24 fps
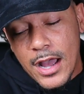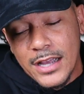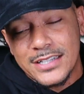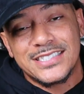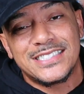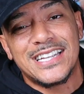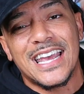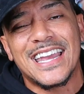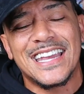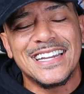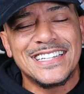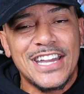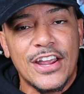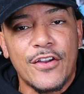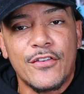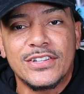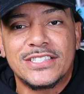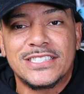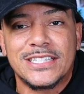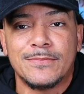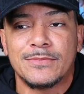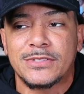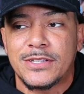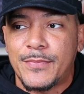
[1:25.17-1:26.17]
Secondary
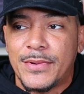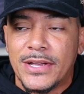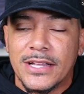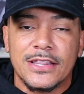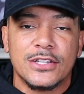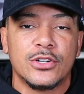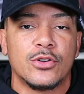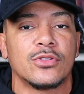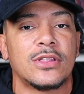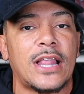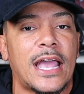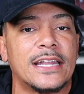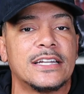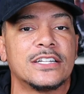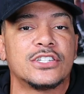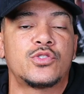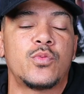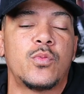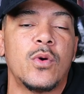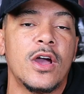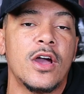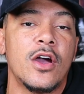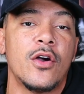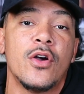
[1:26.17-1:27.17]
seems to be a little light as
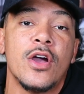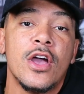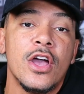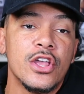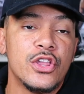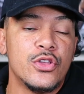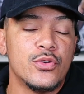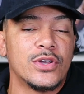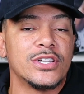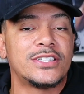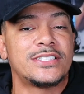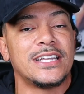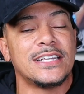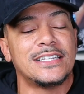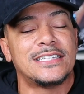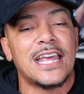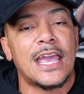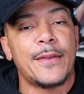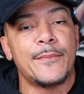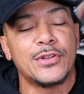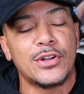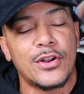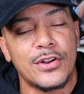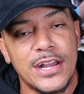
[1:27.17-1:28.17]
well. You can see
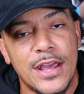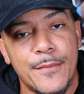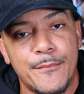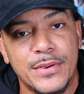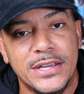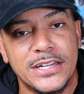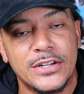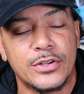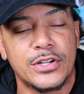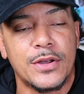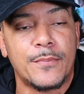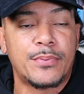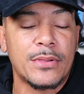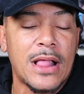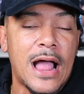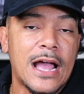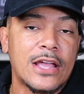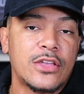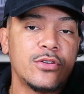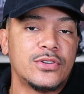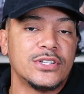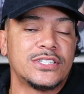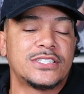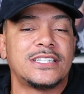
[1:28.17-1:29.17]
Damon Arnett being on the
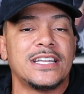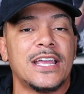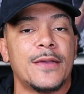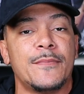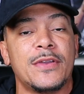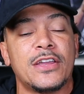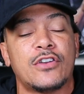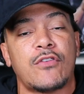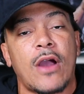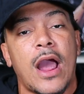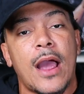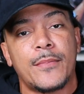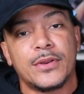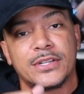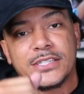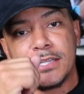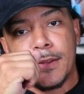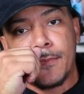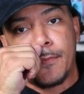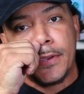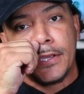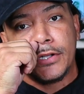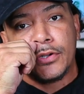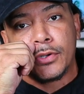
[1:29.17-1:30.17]
block. You can see Amik
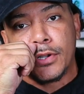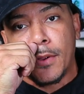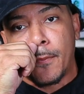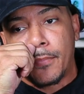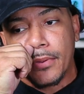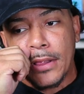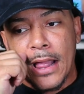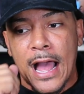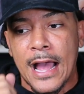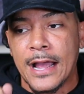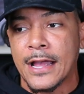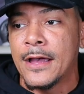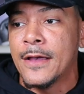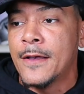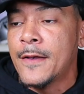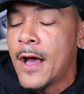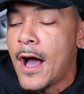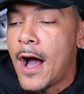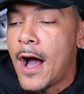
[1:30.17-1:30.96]
Robinson being on the block.